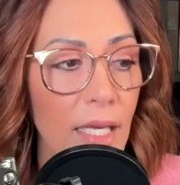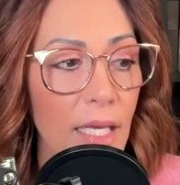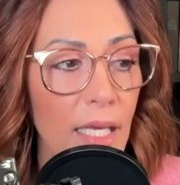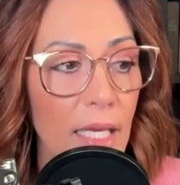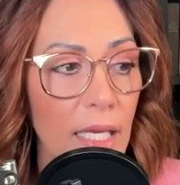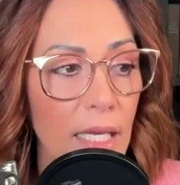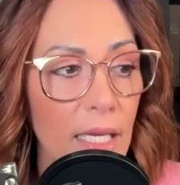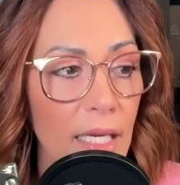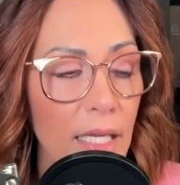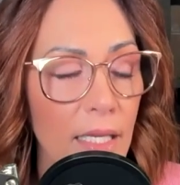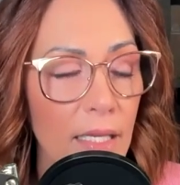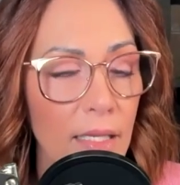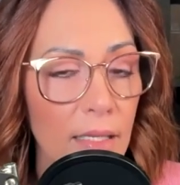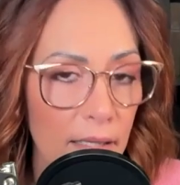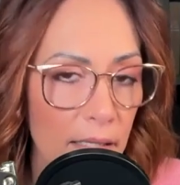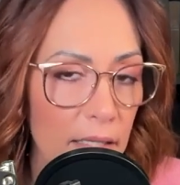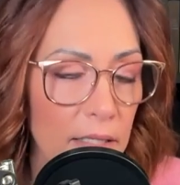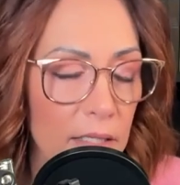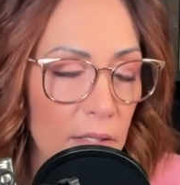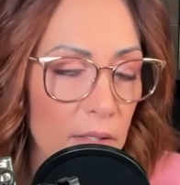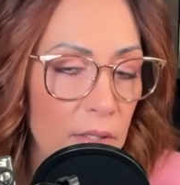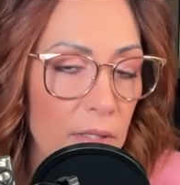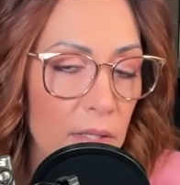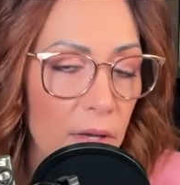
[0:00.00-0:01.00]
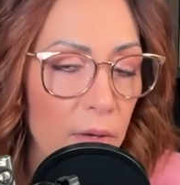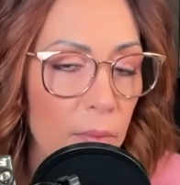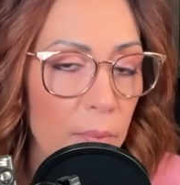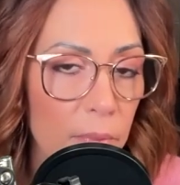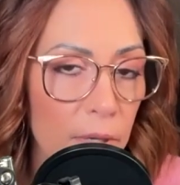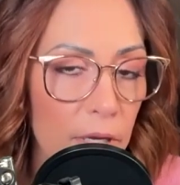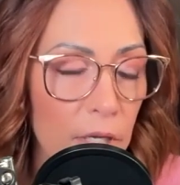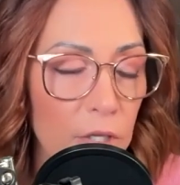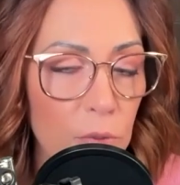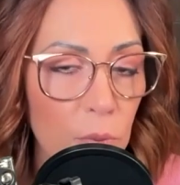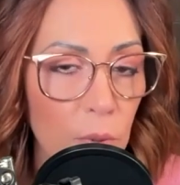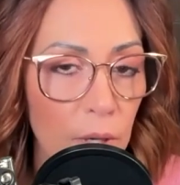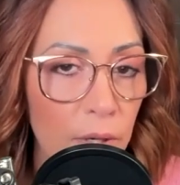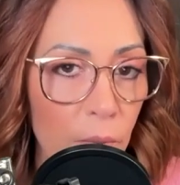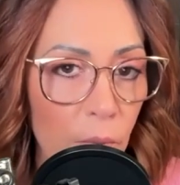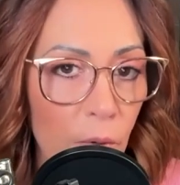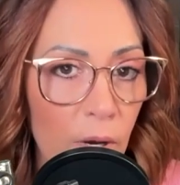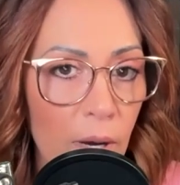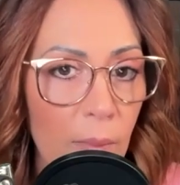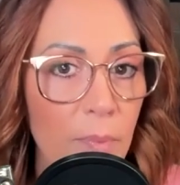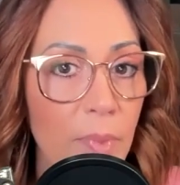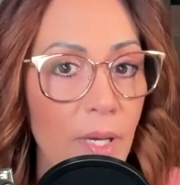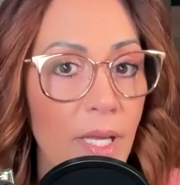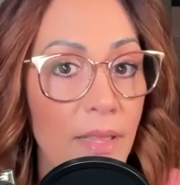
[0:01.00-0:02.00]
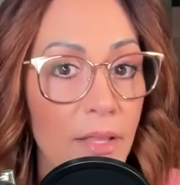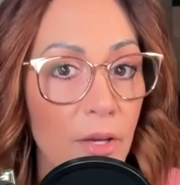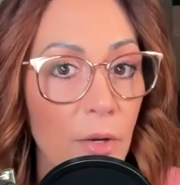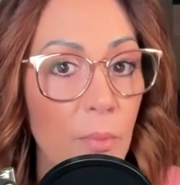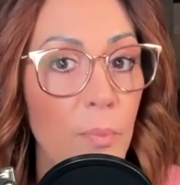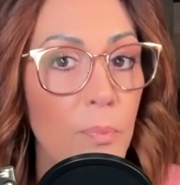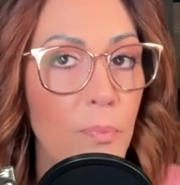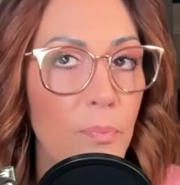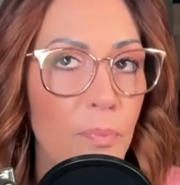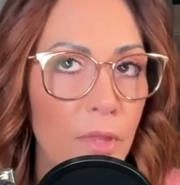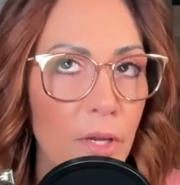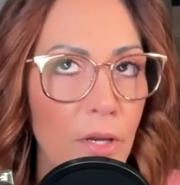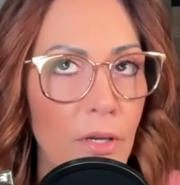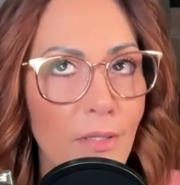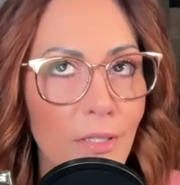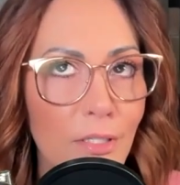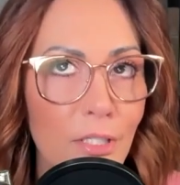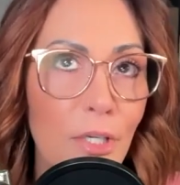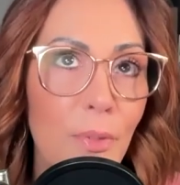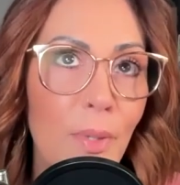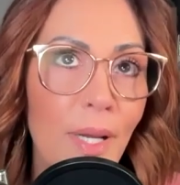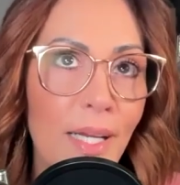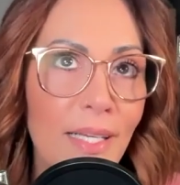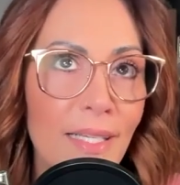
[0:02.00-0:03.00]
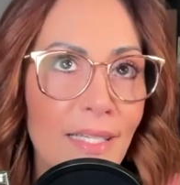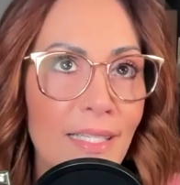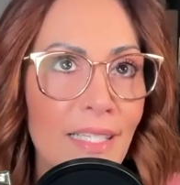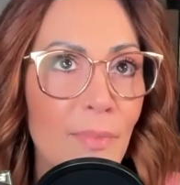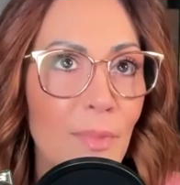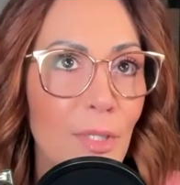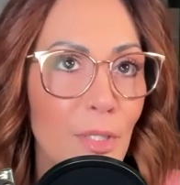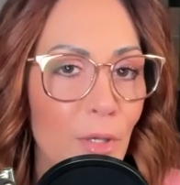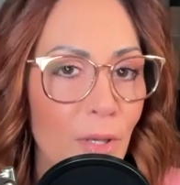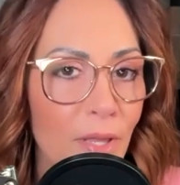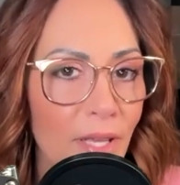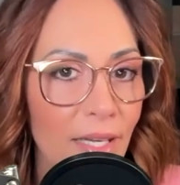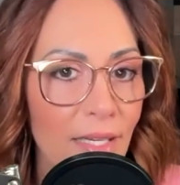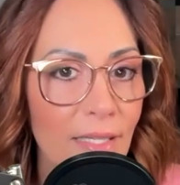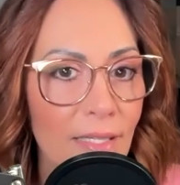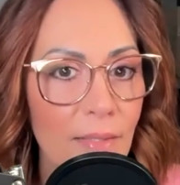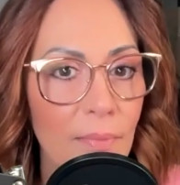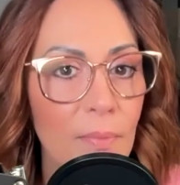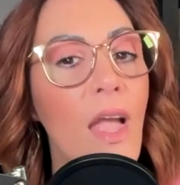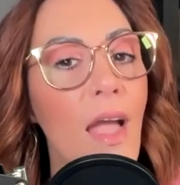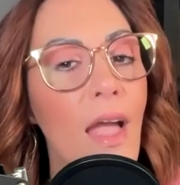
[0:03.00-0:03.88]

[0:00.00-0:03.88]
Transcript: they're each one-on-one, but they're doing similar things.